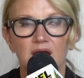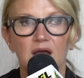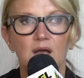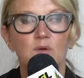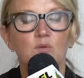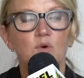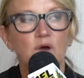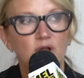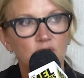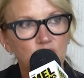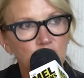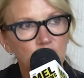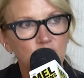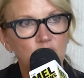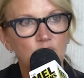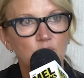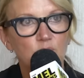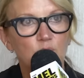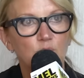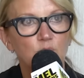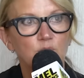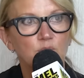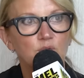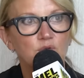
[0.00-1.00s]
I want
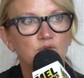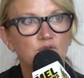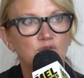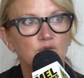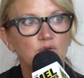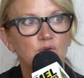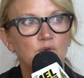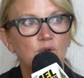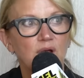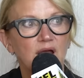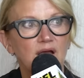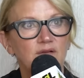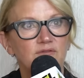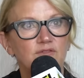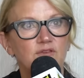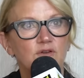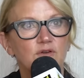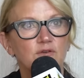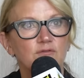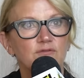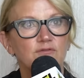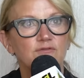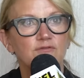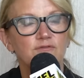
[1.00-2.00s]
you to have
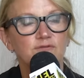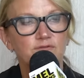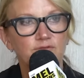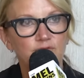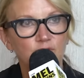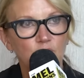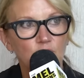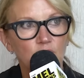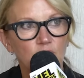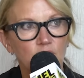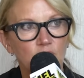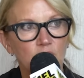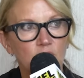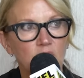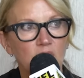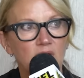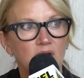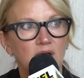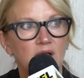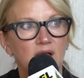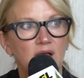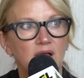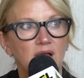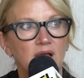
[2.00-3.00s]
your full
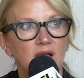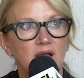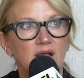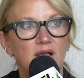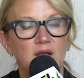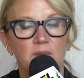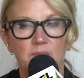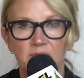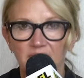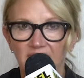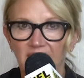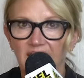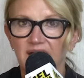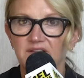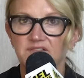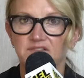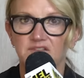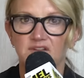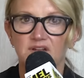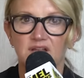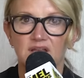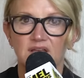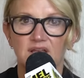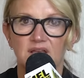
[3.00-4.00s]

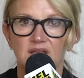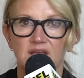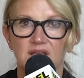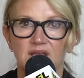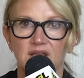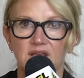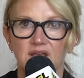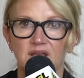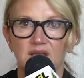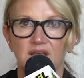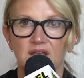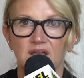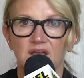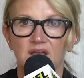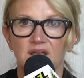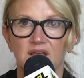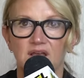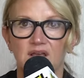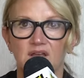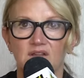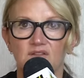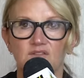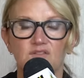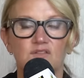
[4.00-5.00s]
capacity
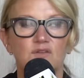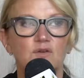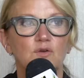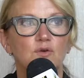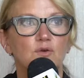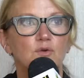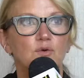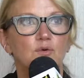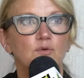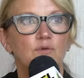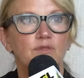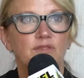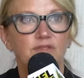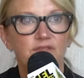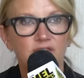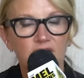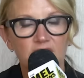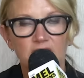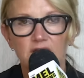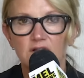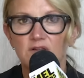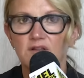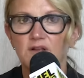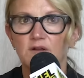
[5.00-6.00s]
to
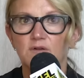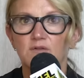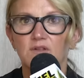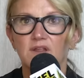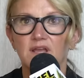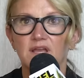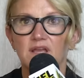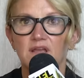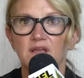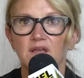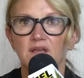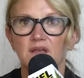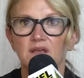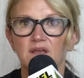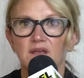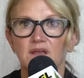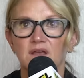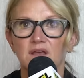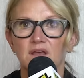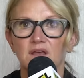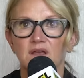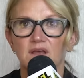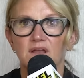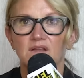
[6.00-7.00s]
think clearly,
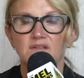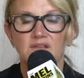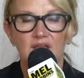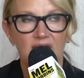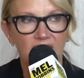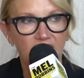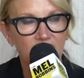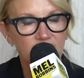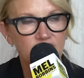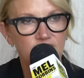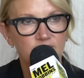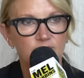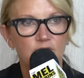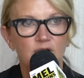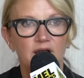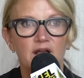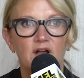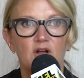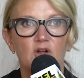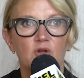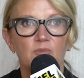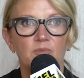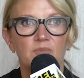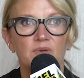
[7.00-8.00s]
to ask for
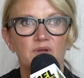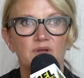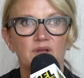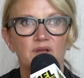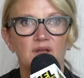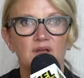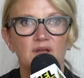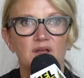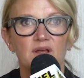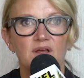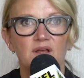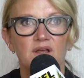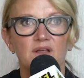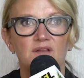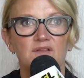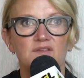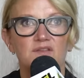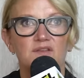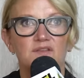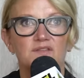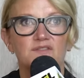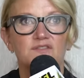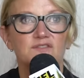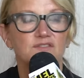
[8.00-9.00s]
help,
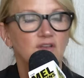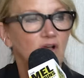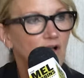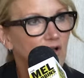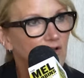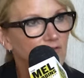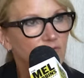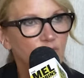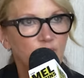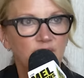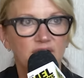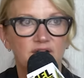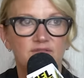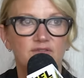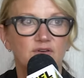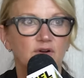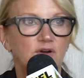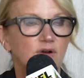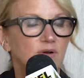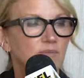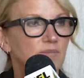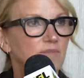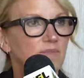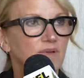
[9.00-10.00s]
to solve
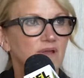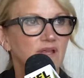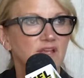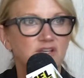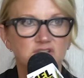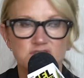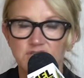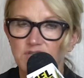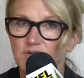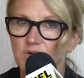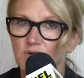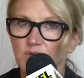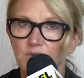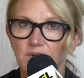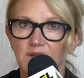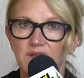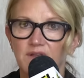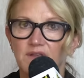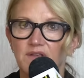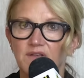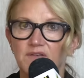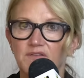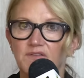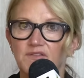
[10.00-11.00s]
whatever issue
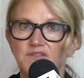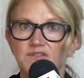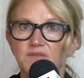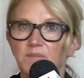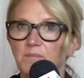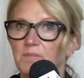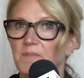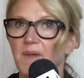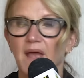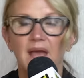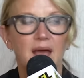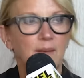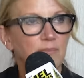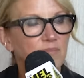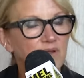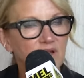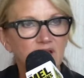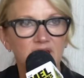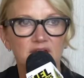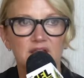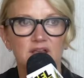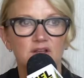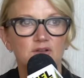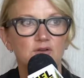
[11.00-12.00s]
is
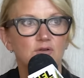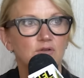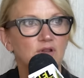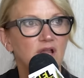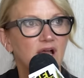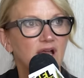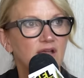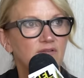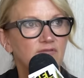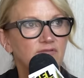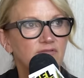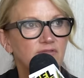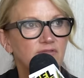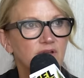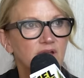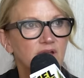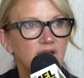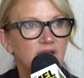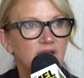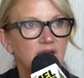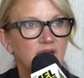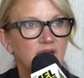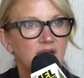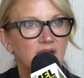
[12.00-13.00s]
happening in your life.
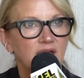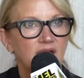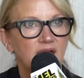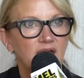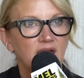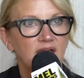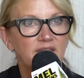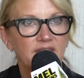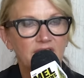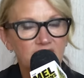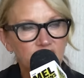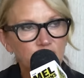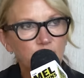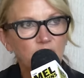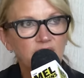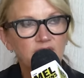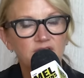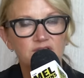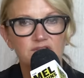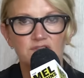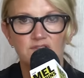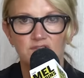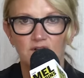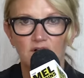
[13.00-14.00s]
And that's why
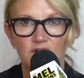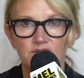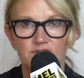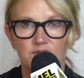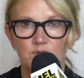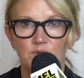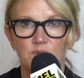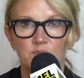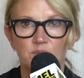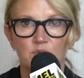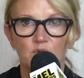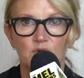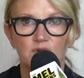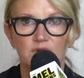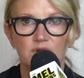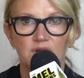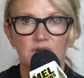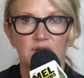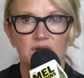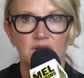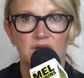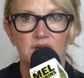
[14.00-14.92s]
this is also important.